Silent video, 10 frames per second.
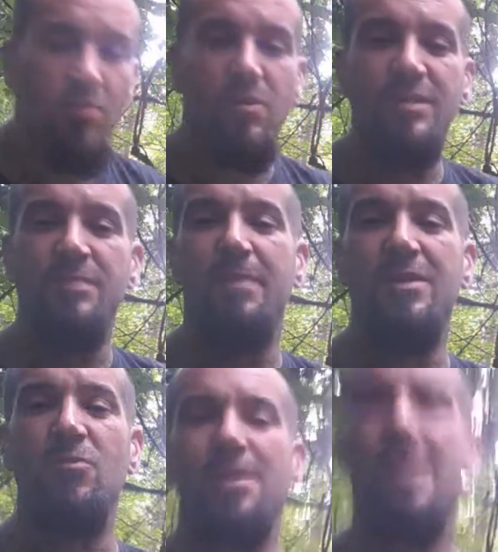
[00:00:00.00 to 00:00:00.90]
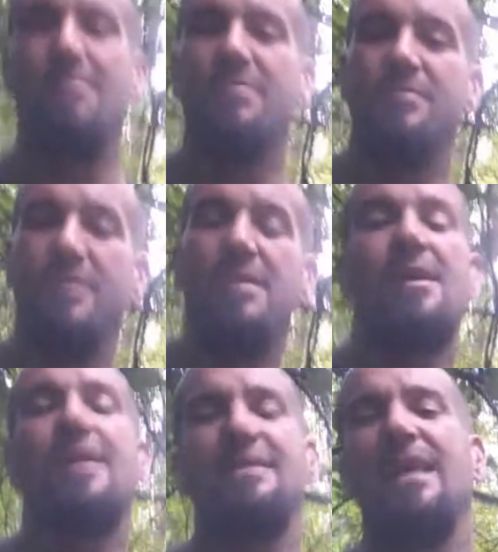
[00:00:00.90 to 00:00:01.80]
We just picked one up.
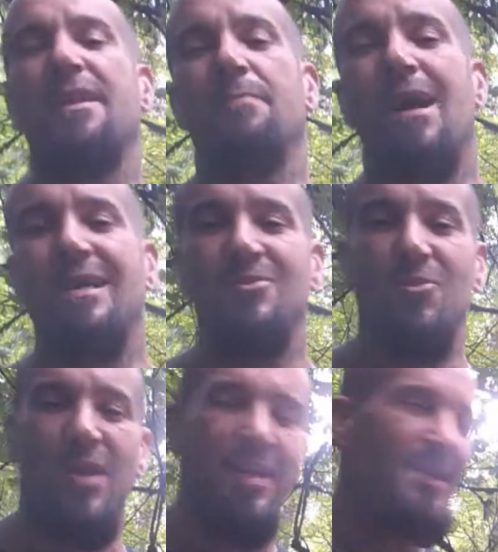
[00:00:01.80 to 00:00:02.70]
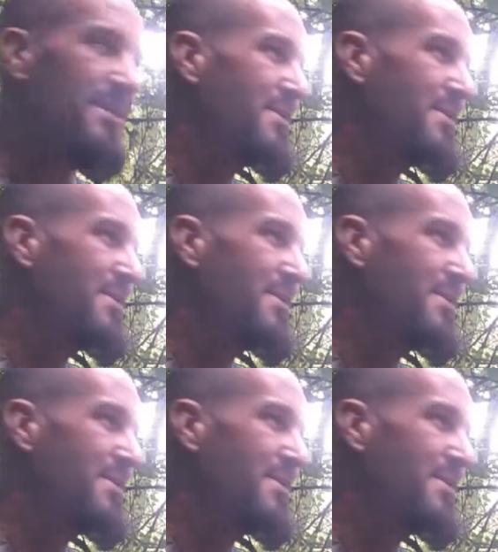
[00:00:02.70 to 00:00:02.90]
It's out of the box already.